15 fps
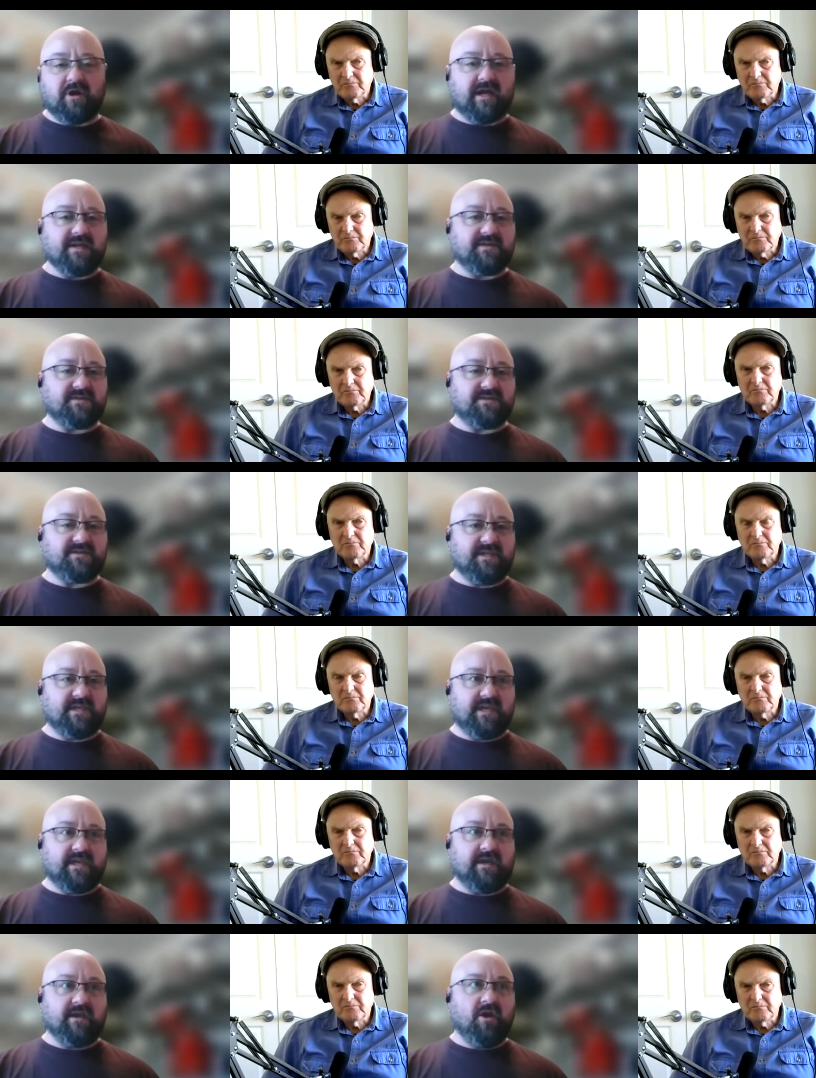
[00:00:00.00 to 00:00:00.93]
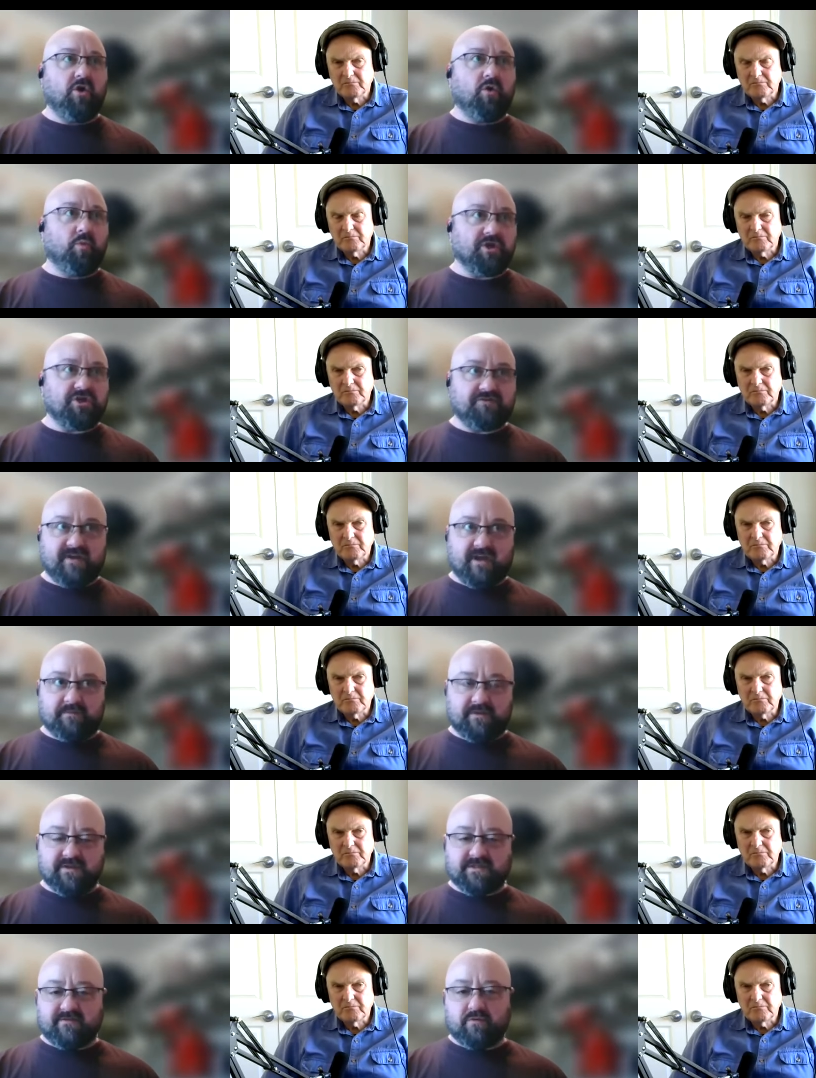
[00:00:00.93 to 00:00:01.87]
Speaker 1: I see rich
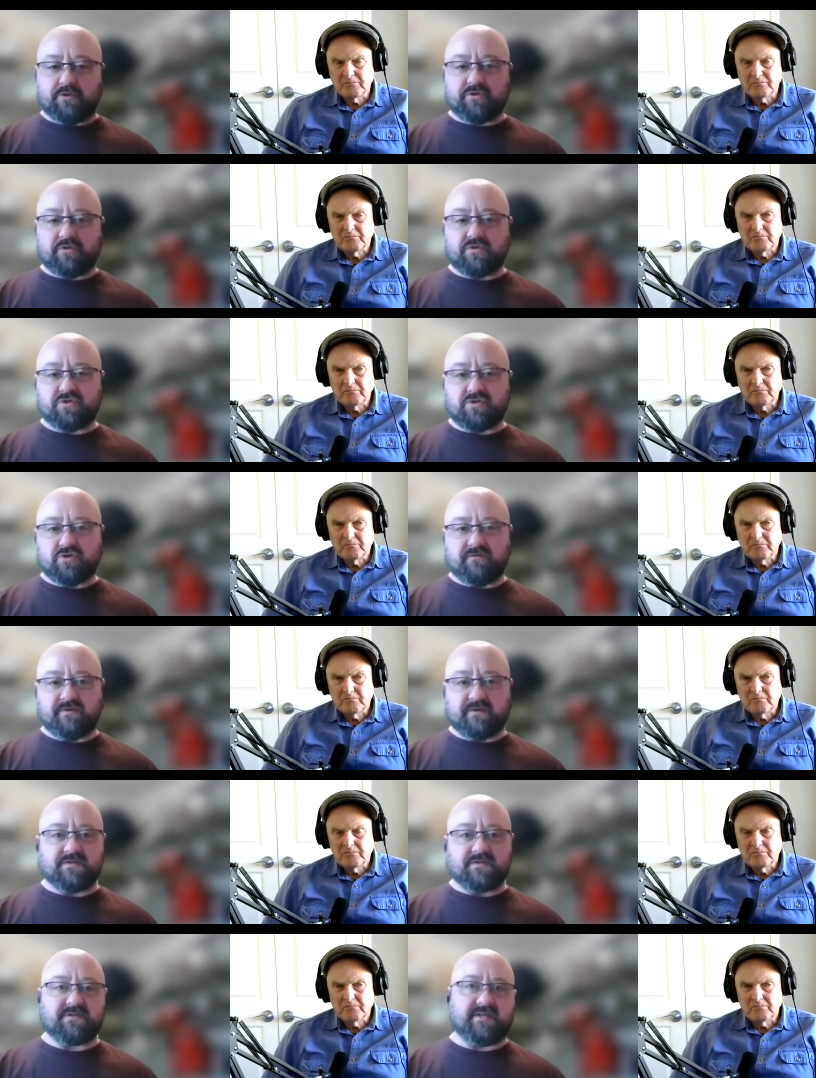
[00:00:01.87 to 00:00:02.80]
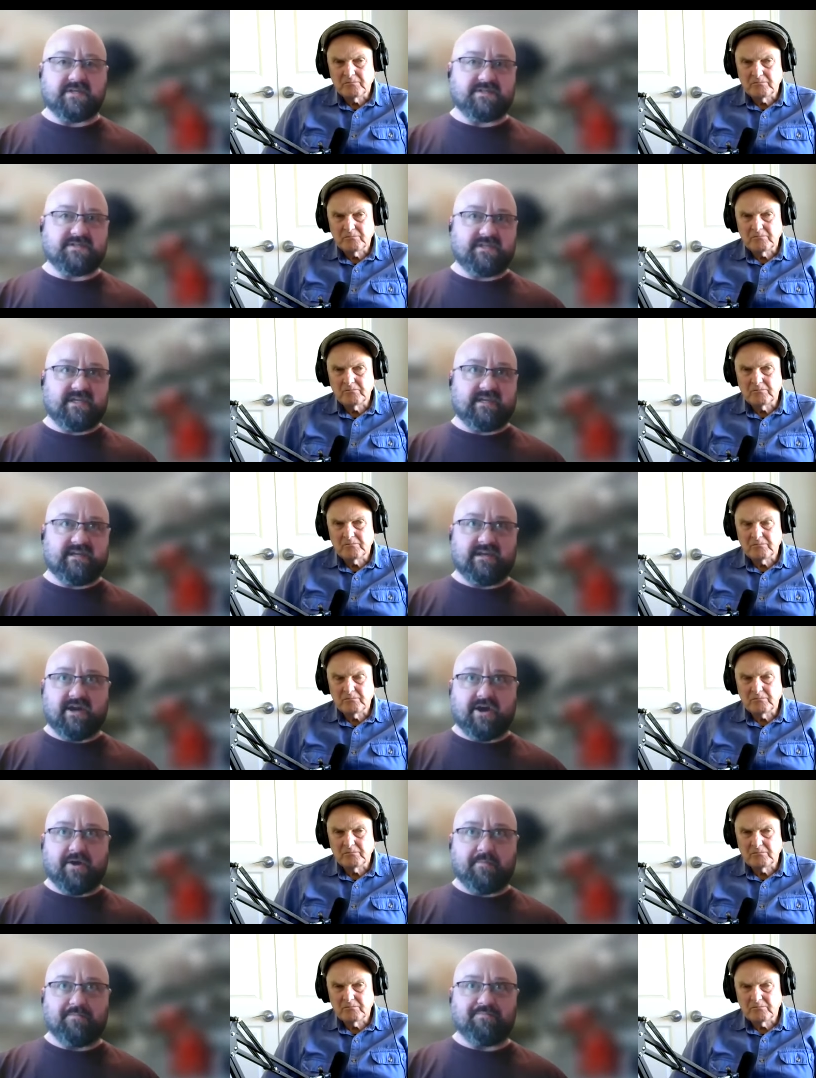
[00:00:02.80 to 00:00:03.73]
families living with their servants. I see,
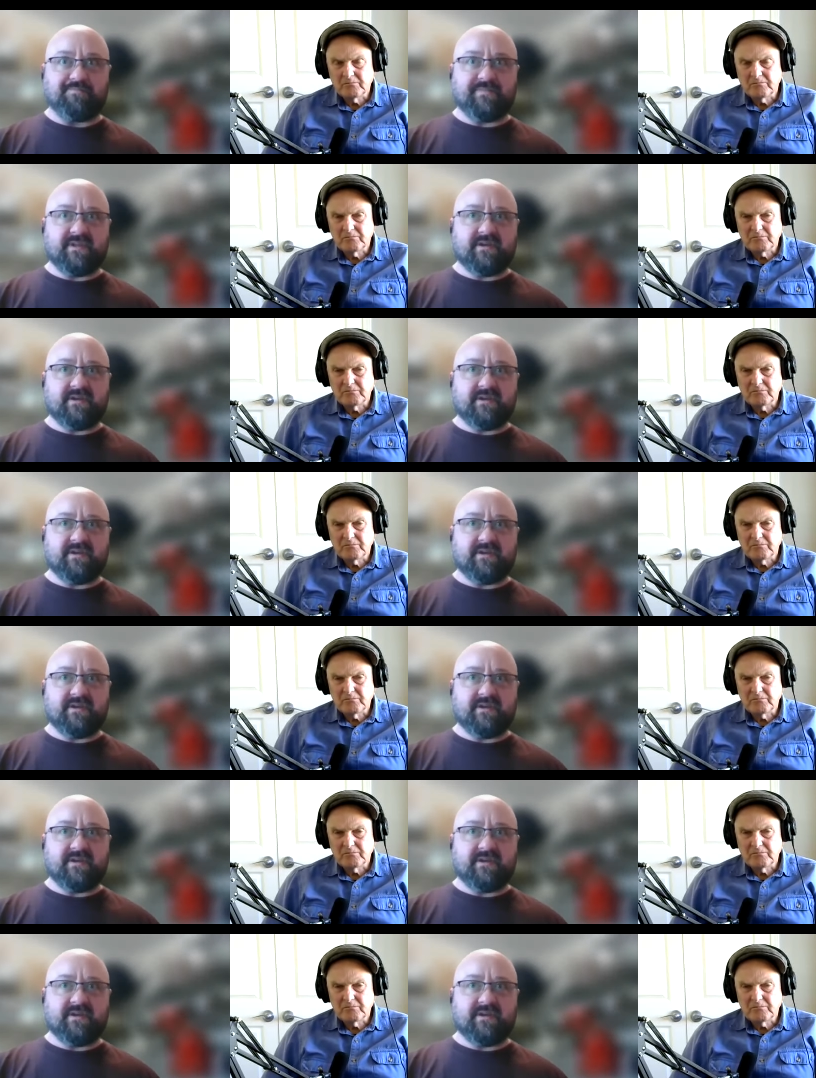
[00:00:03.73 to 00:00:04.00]
um,